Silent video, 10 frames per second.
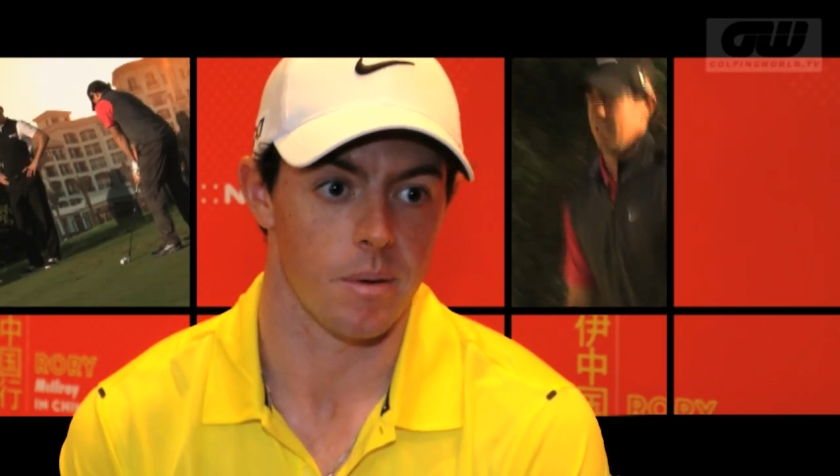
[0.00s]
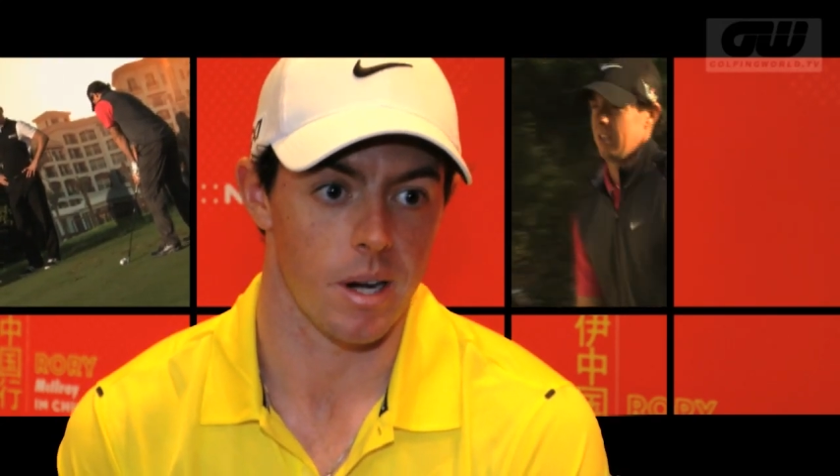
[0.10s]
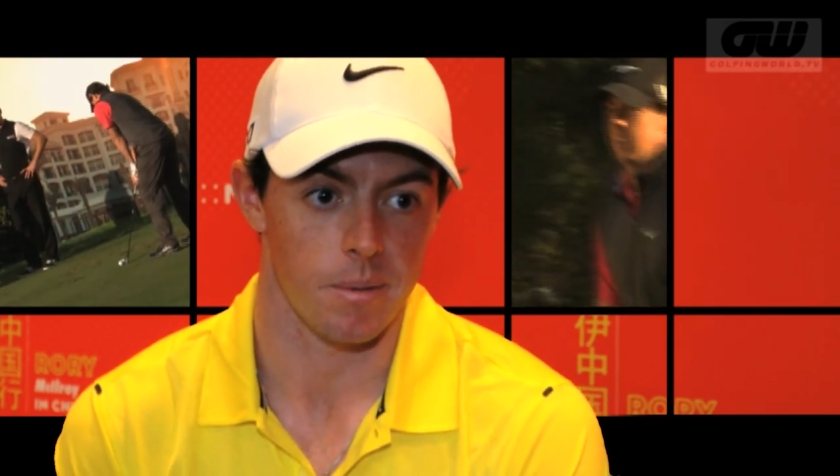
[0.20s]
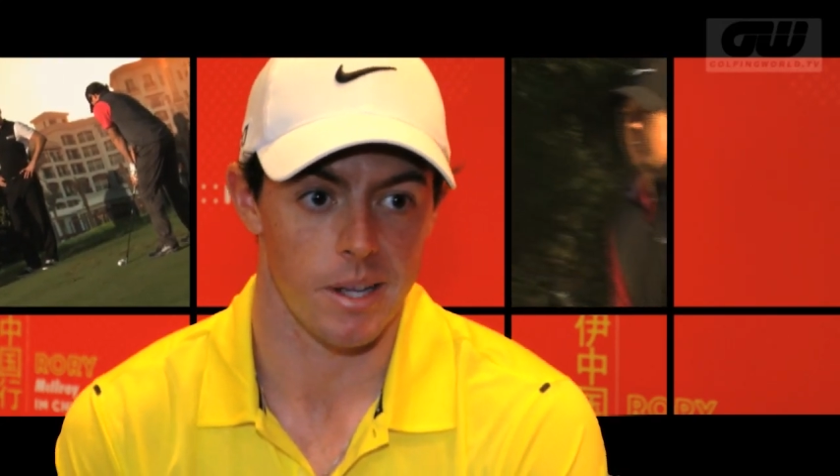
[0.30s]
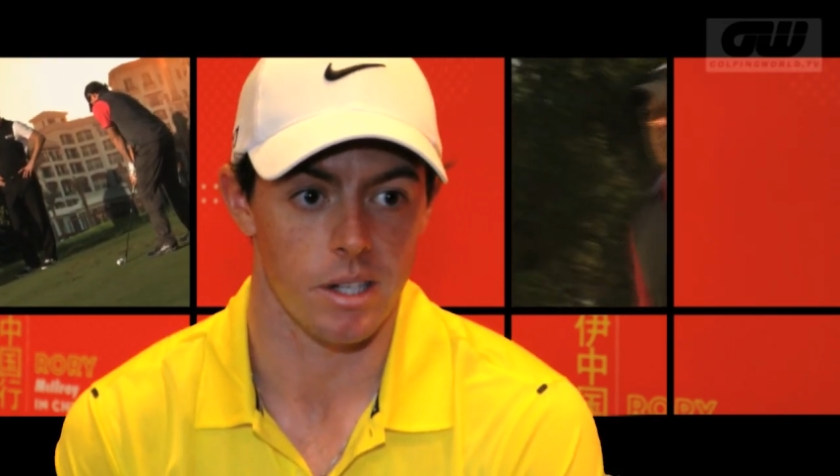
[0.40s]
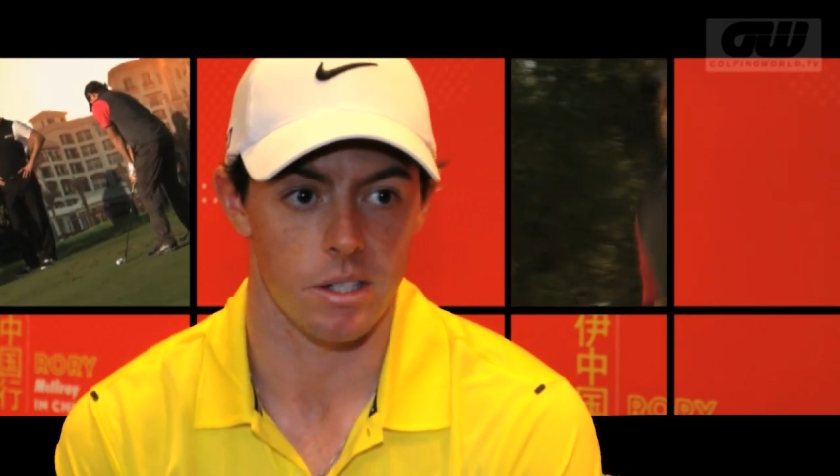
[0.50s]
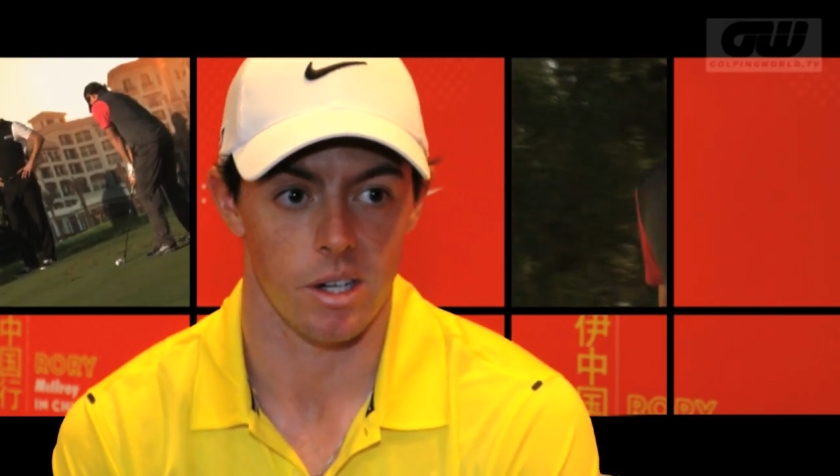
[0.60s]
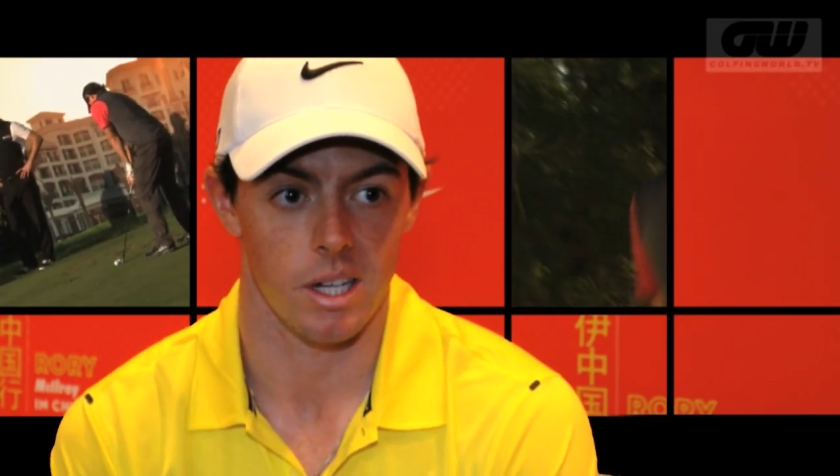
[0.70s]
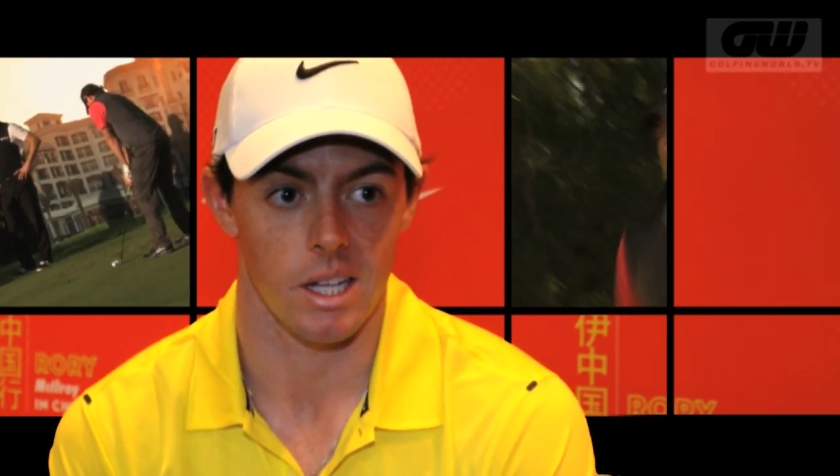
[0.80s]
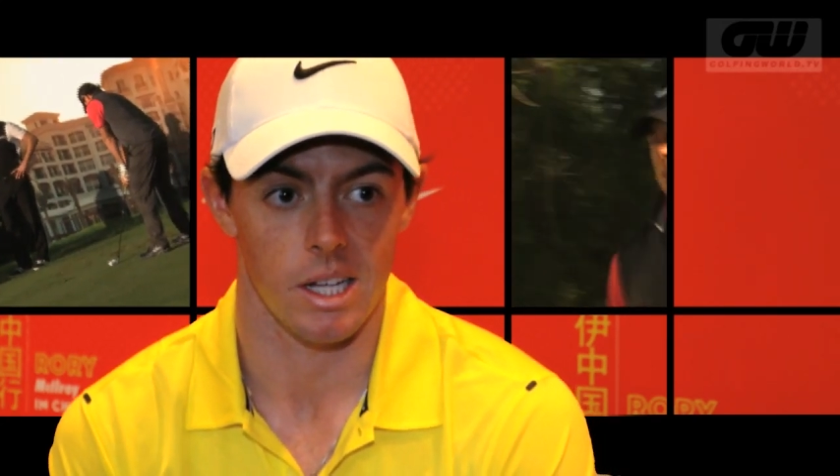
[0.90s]
but I played in
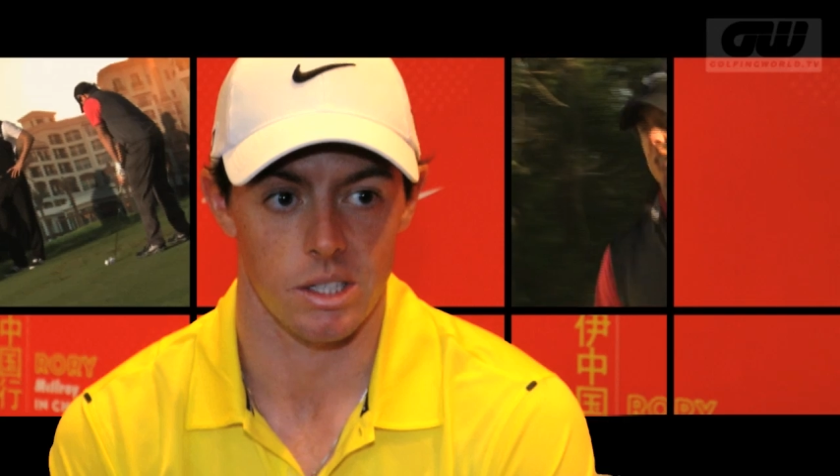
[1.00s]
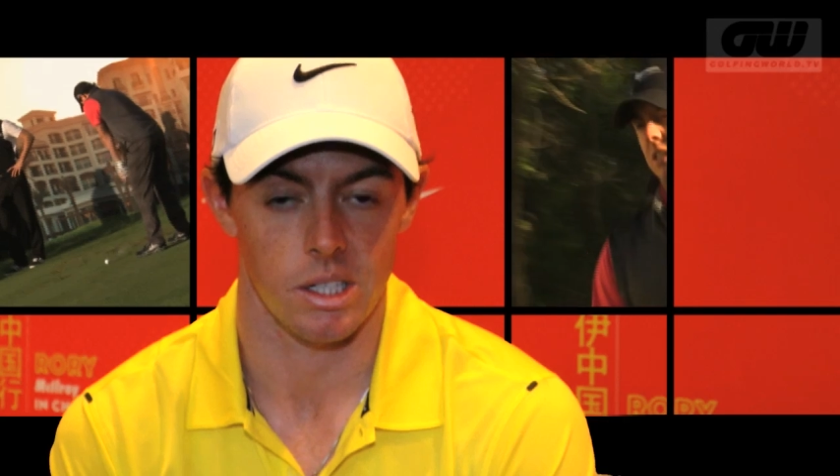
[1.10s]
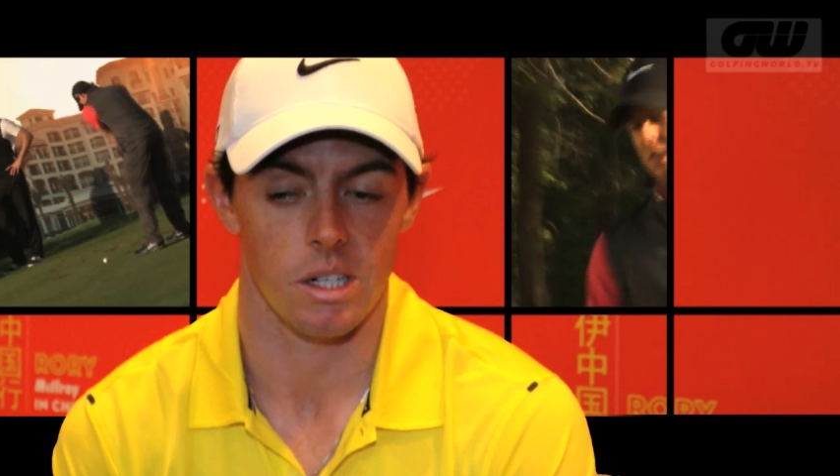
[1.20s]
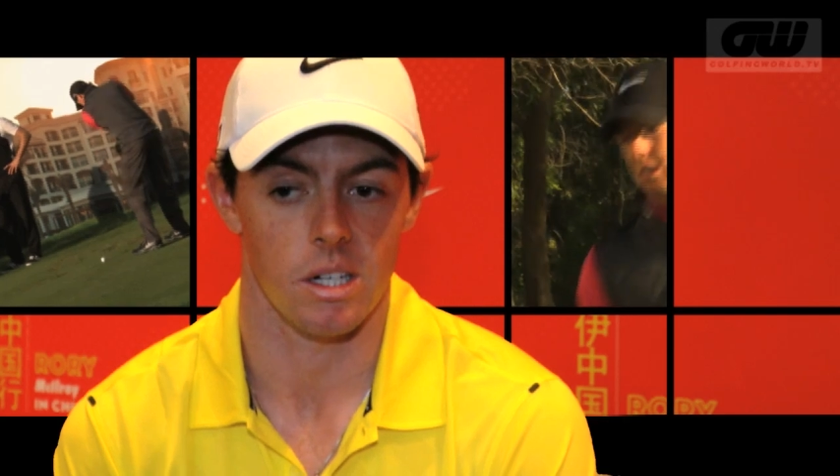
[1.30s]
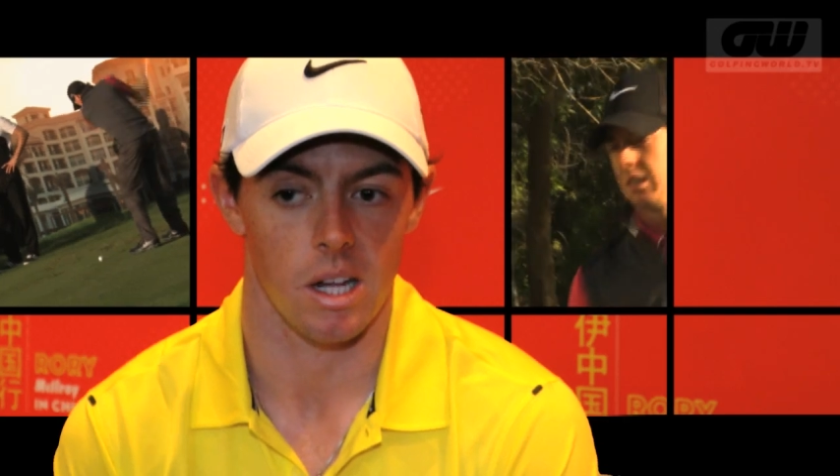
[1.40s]
Turkey last year,